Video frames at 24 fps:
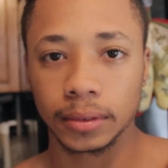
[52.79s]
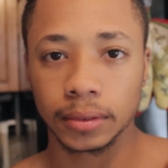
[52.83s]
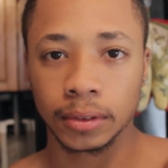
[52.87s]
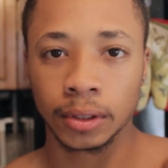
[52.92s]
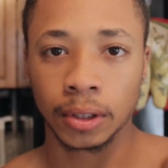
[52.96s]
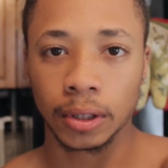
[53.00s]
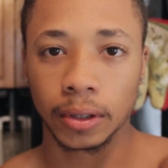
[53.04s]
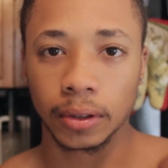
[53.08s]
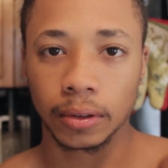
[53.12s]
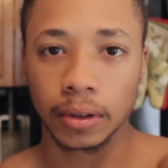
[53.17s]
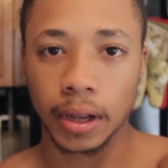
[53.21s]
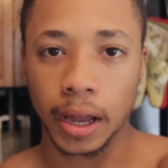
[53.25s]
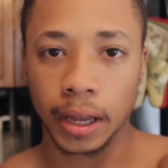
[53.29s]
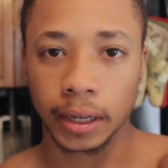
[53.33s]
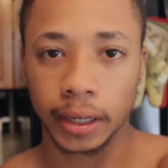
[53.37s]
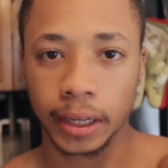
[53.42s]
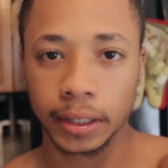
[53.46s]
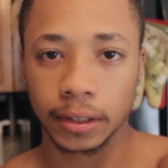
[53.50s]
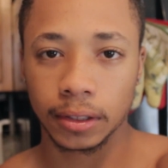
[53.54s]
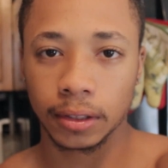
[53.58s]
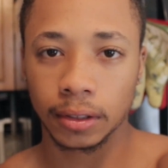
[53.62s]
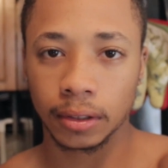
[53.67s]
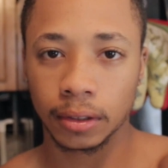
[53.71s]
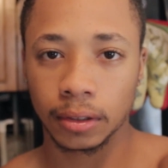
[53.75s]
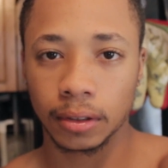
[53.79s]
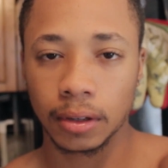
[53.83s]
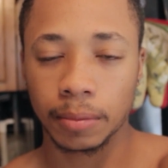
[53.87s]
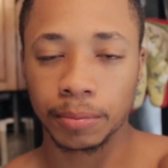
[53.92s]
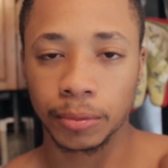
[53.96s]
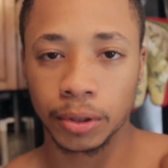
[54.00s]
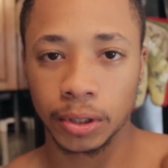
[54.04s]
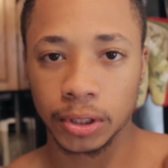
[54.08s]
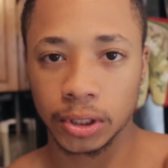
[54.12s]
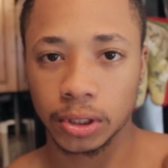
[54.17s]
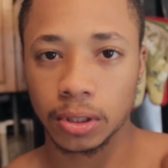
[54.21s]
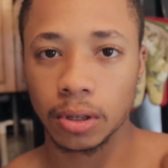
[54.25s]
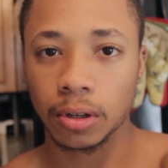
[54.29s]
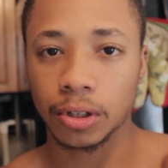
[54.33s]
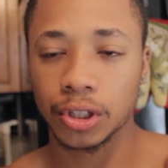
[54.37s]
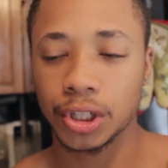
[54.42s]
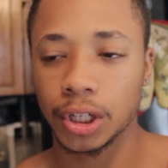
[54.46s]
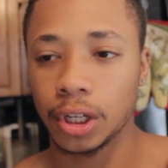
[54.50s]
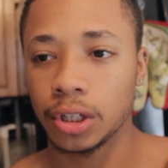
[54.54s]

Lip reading: You know, I'm going to start